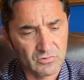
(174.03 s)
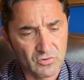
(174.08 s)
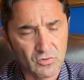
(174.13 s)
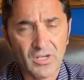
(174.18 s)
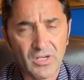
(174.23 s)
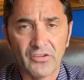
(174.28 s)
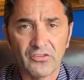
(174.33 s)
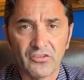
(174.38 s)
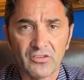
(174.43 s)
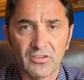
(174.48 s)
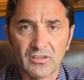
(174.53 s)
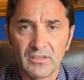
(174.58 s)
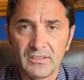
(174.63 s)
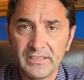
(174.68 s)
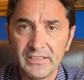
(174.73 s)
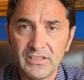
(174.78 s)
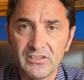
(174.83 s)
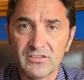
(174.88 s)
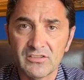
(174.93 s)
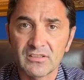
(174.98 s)
Truss,
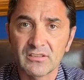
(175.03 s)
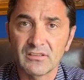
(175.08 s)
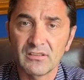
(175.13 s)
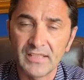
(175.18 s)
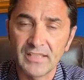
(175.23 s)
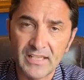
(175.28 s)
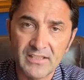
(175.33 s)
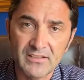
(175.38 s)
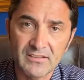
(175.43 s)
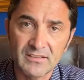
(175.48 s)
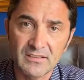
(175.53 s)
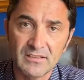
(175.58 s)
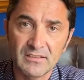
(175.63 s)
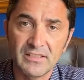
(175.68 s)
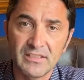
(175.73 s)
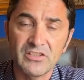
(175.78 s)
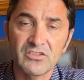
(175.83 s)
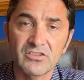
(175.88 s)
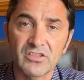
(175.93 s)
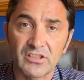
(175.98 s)
Liz, lazy
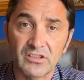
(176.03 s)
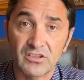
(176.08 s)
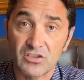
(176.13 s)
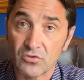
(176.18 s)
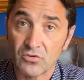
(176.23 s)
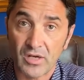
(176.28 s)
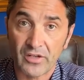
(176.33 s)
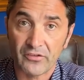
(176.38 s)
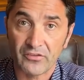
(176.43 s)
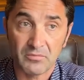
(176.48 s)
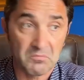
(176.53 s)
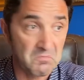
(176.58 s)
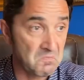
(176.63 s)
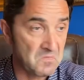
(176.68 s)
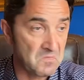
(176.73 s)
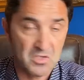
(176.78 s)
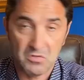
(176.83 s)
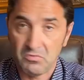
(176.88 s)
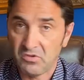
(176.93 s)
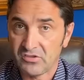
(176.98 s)
lizard Truss.
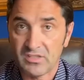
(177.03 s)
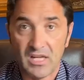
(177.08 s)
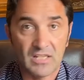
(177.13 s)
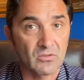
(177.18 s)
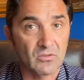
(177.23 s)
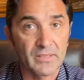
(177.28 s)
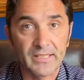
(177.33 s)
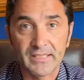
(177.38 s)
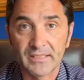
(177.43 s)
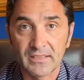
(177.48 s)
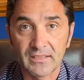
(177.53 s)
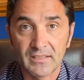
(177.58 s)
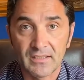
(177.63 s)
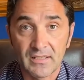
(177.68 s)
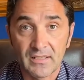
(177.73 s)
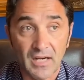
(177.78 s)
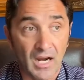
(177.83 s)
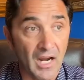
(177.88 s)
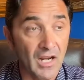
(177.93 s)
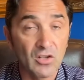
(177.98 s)
She was not ready.
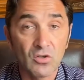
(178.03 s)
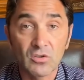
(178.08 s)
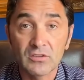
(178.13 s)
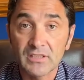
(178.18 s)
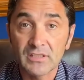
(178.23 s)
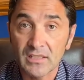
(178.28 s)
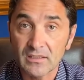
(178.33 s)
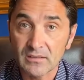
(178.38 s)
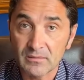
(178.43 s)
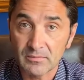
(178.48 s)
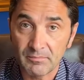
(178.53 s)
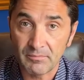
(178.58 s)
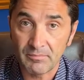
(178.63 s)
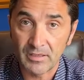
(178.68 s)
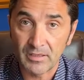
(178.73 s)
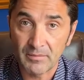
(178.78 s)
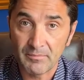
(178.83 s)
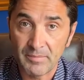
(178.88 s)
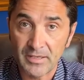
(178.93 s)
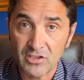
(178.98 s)
I looked at
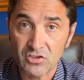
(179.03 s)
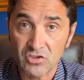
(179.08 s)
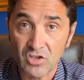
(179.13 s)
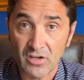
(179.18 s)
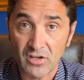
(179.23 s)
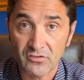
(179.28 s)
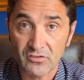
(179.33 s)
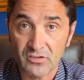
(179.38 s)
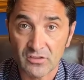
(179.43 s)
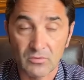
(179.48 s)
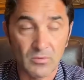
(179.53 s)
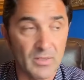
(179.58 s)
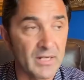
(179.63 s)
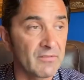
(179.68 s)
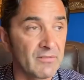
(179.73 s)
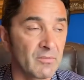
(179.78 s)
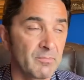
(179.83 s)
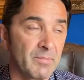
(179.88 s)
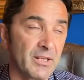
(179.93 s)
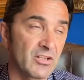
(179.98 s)
uh, Ben Johnson,
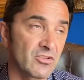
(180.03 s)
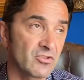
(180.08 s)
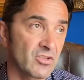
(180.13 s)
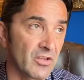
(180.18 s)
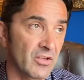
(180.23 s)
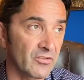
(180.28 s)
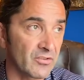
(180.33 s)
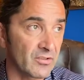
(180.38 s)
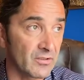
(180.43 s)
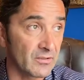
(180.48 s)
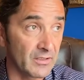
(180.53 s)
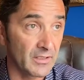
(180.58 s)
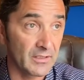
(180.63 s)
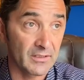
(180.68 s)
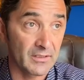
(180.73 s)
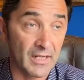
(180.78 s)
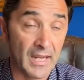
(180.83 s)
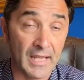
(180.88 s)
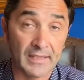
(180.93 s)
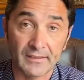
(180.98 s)
whatever Ben Johnson,
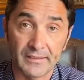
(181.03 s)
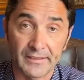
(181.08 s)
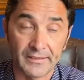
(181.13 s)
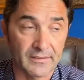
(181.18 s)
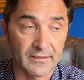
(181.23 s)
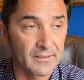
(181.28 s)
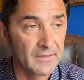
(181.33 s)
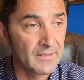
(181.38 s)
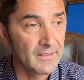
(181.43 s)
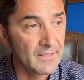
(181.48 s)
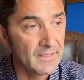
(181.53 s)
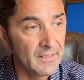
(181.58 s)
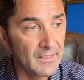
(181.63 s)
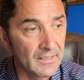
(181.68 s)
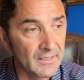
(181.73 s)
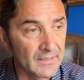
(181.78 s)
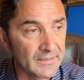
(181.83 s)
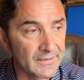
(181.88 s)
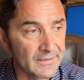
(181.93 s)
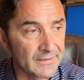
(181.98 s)
yeah, the athlete.
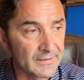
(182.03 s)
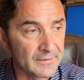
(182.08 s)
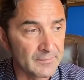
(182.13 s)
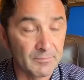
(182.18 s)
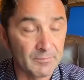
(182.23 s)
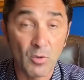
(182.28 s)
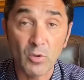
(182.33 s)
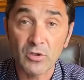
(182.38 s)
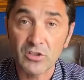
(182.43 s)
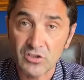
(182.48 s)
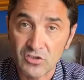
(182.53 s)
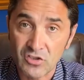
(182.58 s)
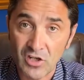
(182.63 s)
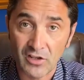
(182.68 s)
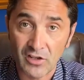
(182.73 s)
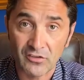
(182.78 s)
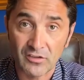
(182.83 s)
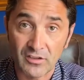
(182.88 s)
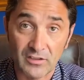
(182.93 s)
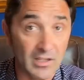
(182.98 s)
Uh, Boris
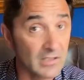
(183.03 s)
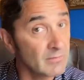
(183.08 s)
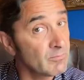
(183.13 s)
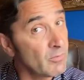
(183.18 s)
Johnson,